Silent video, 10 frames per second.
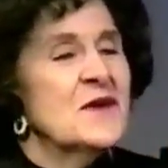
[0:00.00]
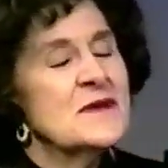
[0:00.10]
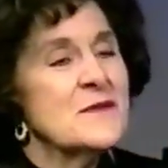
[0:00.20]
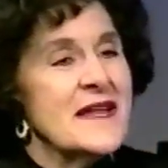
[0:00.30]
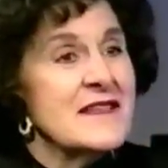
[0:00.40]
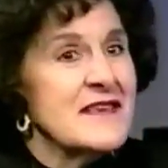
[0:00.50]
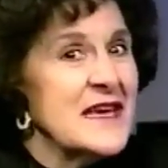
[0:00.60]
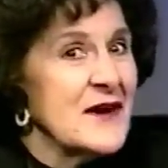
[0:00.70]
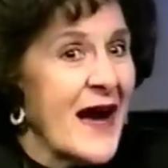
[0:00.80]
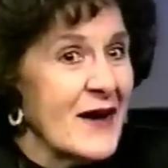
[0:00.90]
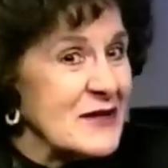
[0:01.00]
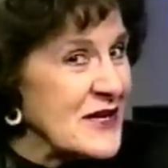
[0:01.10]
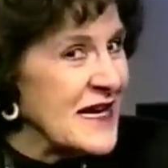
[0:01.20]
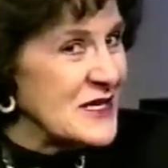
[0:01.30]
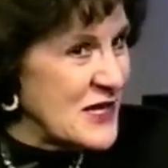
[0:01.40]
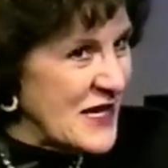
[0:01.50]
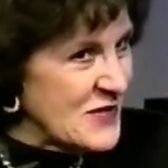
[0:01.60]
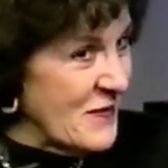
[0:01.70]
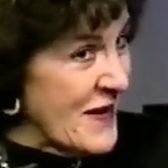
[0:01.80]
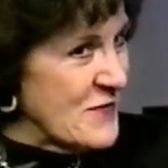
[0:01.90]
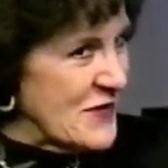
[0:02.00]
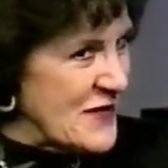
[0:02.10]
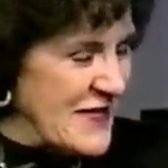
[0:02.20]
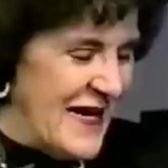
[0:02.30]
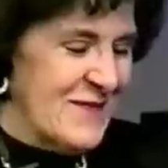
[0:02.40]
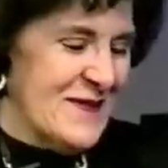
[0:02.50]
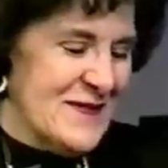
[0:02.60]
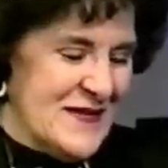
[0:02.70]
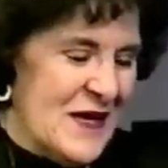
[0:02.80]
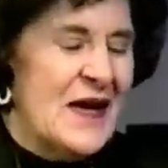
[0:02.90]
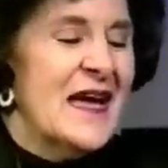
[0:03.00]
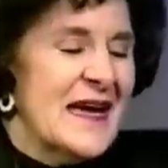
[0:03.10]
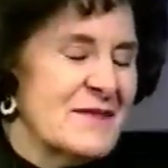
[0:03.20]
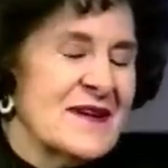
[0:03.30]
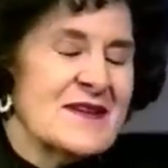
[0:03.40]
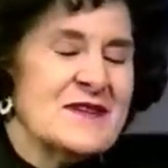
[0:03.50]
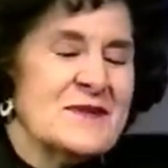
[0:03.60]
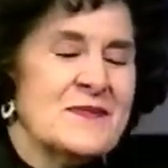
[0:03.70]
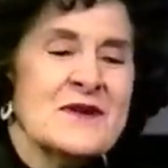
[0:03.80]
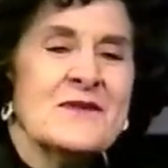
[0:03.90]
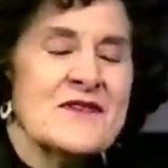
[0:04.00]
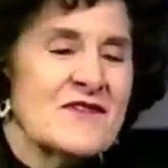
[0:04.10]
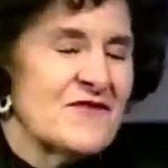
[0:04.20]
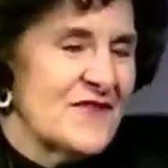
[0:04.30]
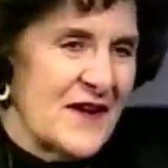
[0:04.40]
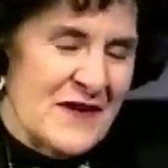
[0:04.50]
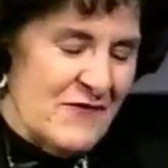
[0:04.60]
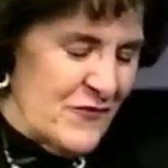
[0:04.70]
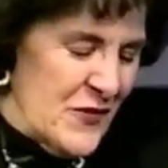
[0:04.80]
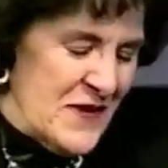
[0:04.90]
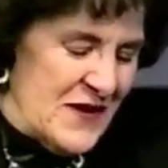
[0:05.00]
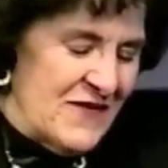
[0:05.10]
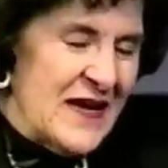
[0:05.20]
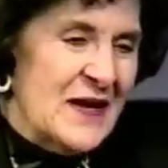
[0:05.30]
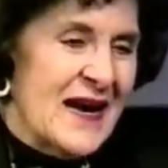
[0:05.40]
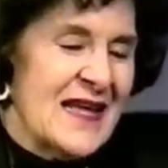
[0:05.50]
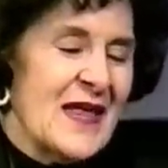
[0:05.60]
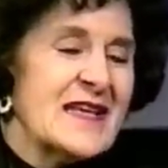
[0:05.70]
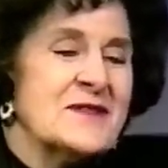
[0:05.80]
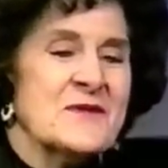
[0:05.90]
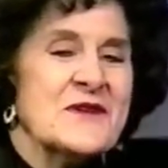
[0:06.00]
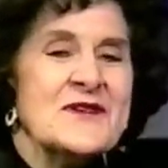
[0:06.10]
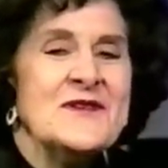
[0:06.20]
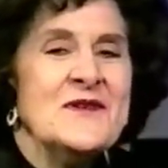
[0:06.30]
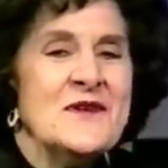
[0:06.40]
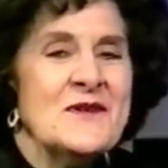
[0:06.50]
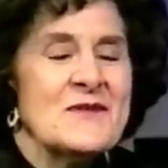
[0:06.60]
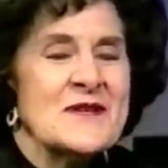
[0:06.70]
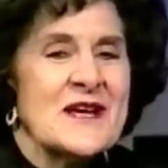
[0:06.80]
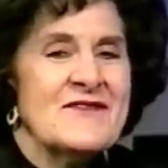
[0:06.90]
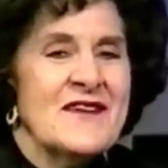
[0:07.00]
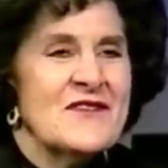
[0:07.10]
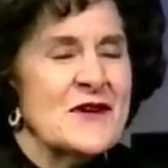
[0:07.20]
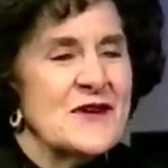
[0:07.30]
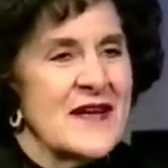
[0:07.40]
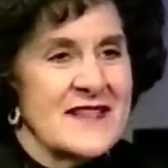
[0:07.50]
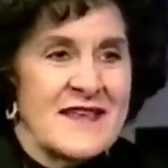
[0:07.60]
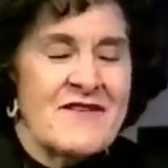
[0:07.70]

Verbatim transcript: was waiting to hear, how mm-hmm. should I change my workshops? mm-hmm. But your book was very informative. I liked the word you used, which I've never heard. See